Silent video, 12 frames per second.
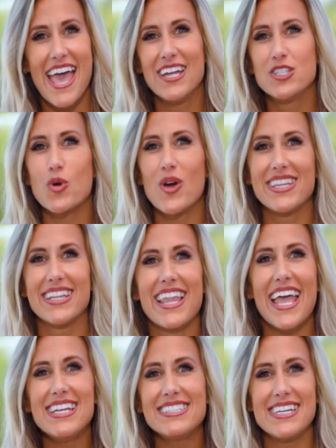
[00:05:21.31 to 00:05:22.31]
enjoy the
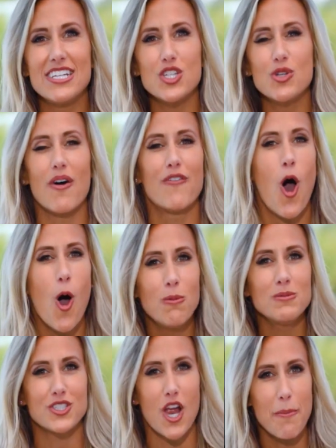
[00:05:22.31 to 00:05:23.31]
latest issue of
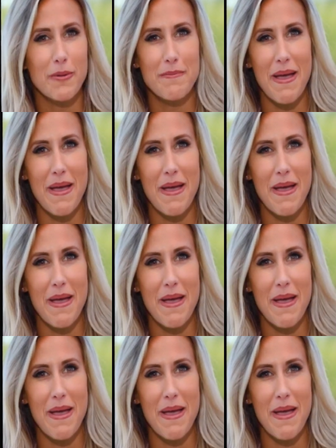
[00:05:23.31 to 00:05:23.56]
Home Shopper